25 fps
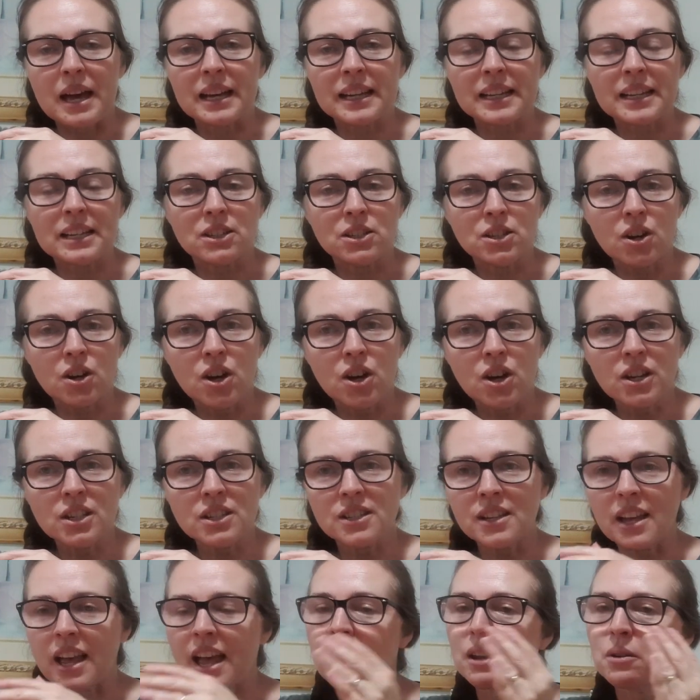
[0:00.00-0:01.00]

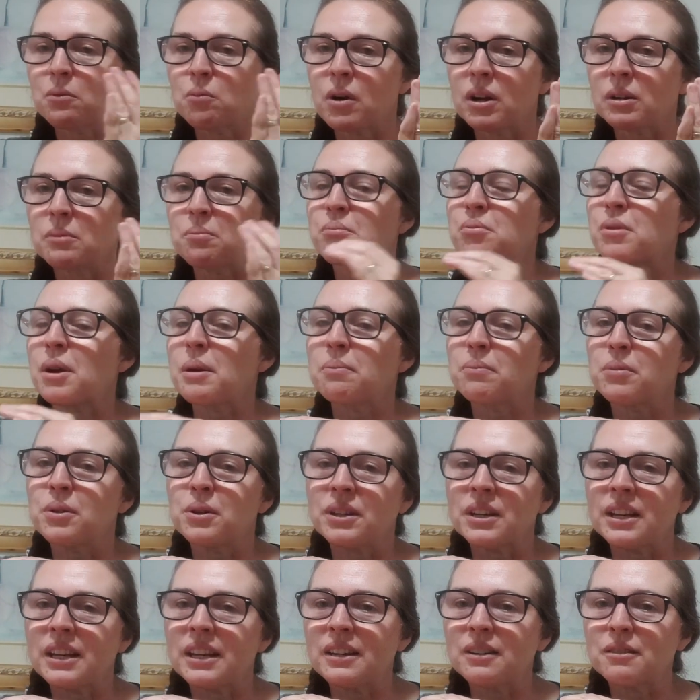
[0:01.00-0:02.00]
guitars and what prep you
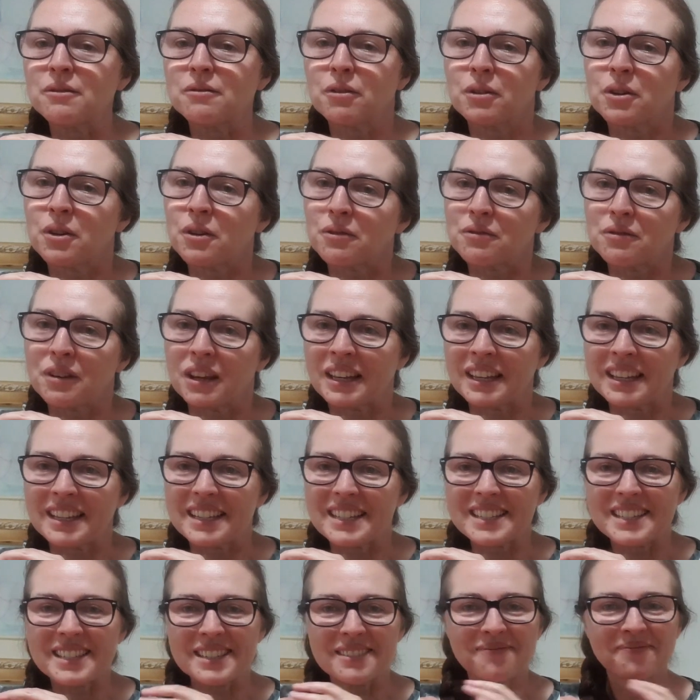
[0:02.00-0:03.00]
need for your
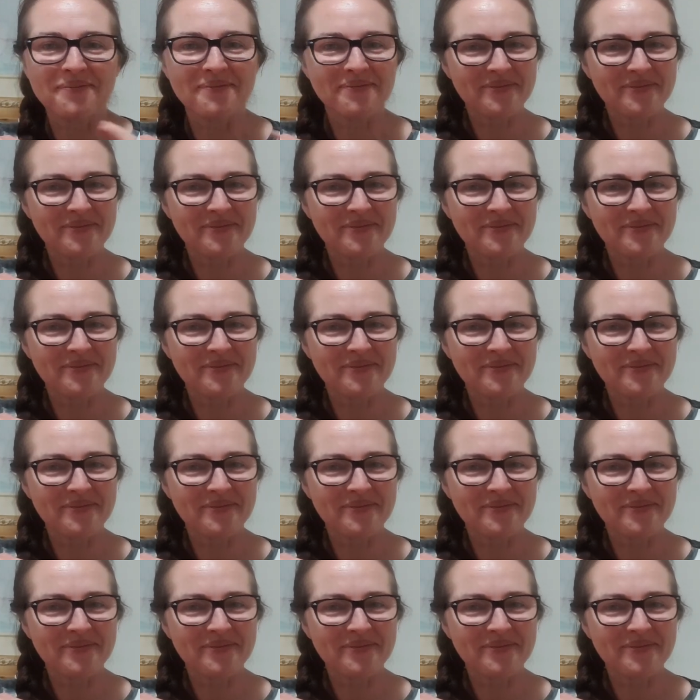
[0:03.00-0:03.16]
fingers.